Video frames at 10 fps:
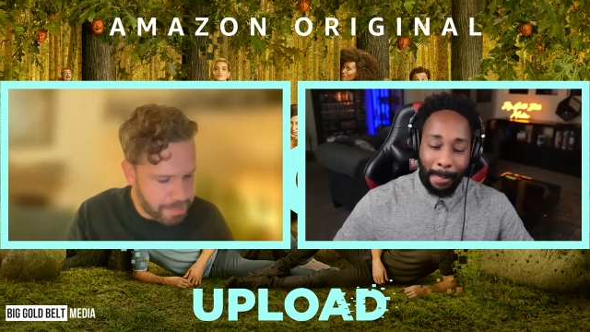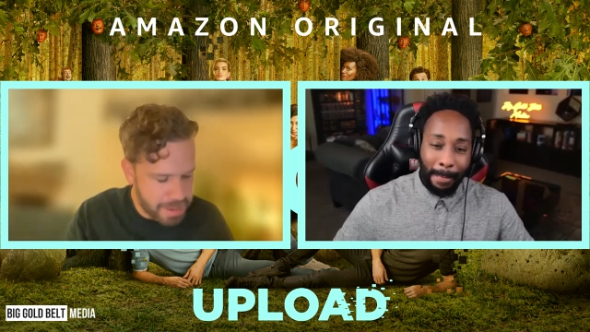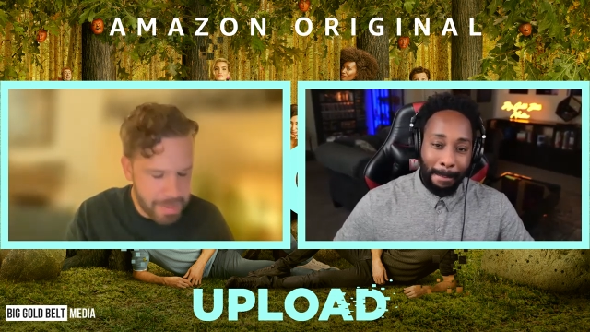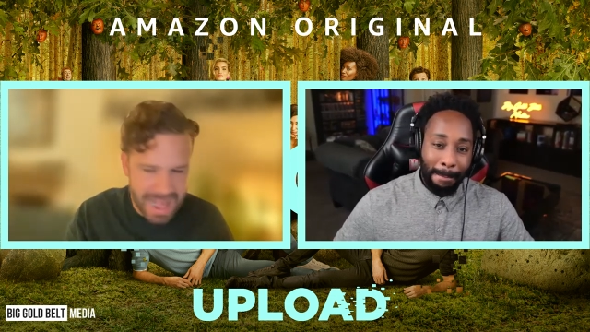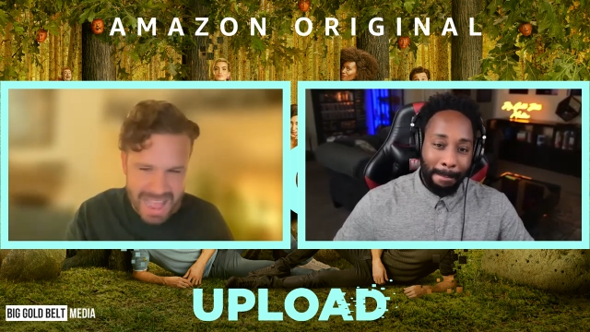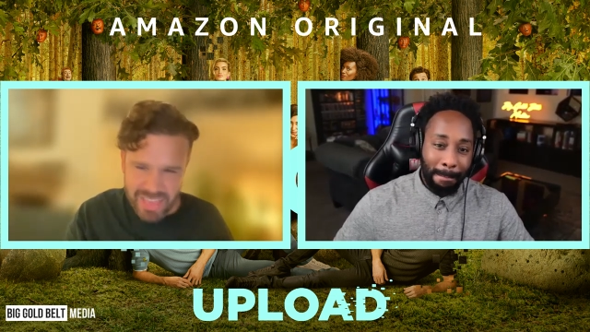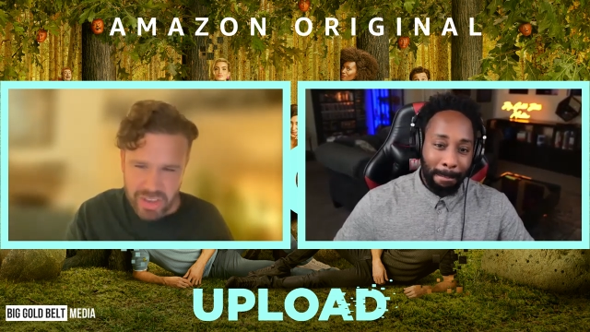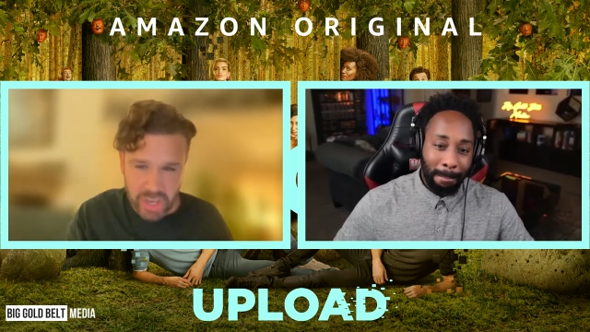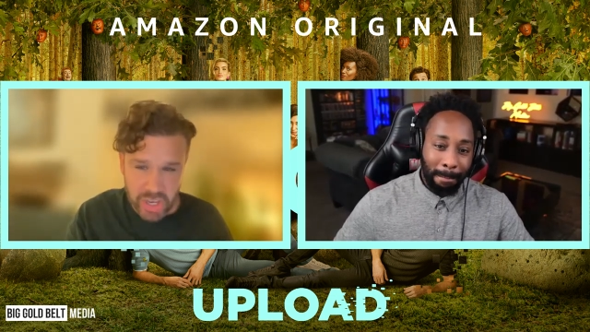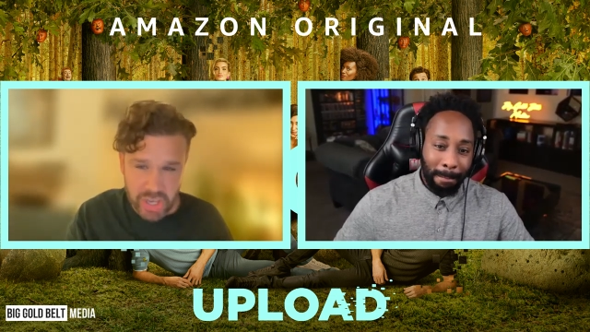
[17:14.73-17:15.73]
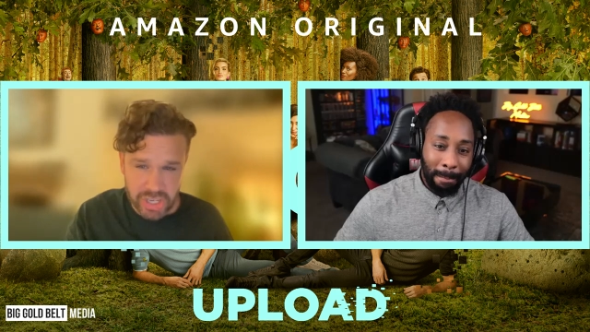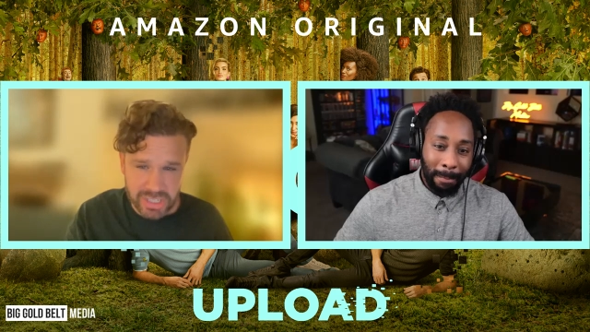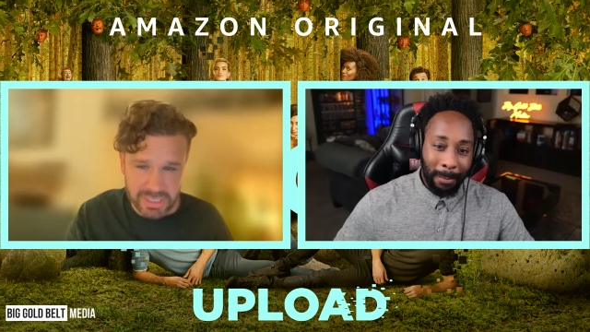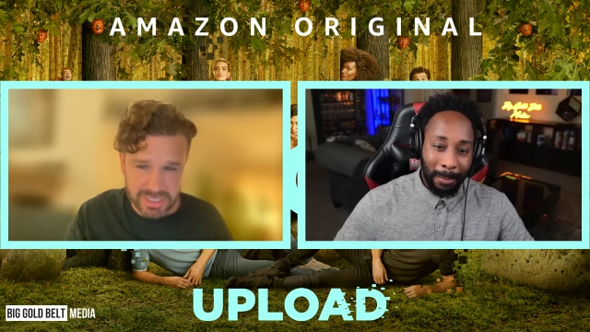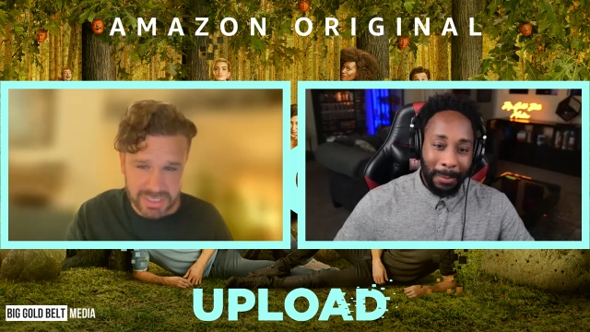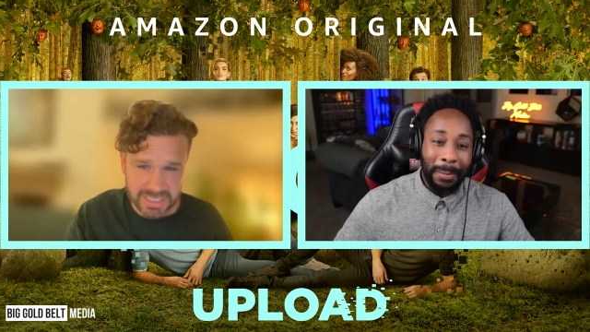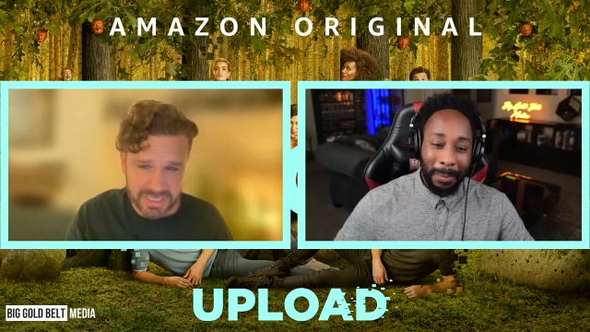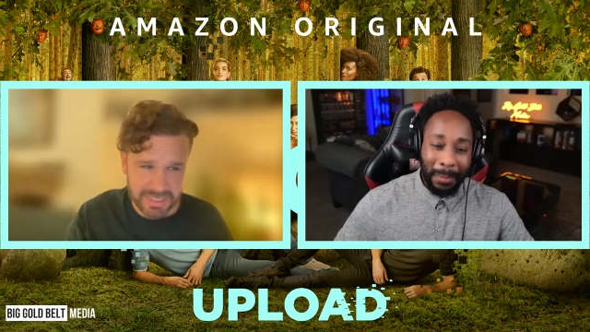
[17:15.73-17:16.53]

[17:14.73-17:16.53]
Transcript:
Speaker 1: be behind the curtains,